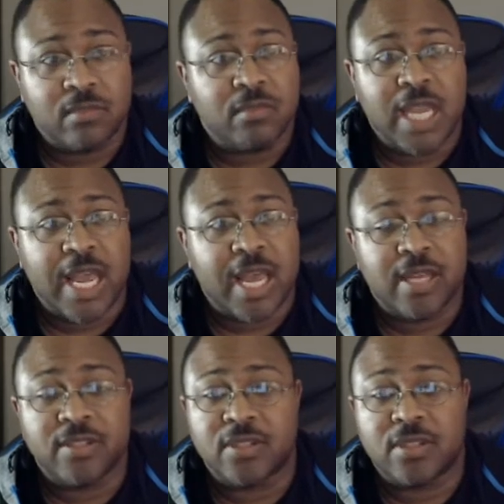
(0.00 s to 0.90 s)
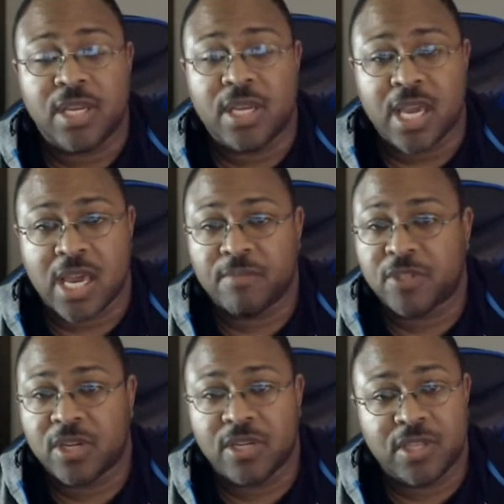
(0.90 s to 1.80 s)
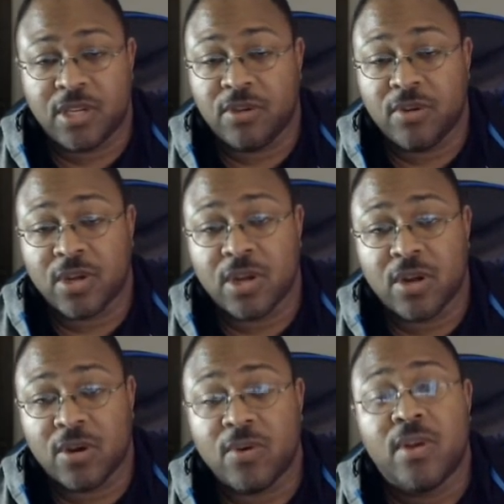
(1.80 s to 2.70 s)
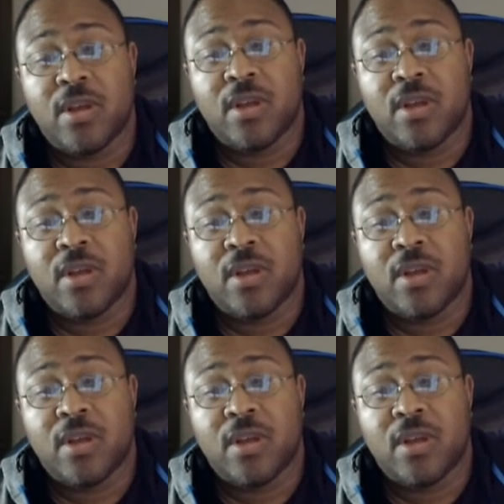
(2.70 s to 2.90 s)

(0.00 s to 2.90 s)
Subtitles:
as the camps continue to go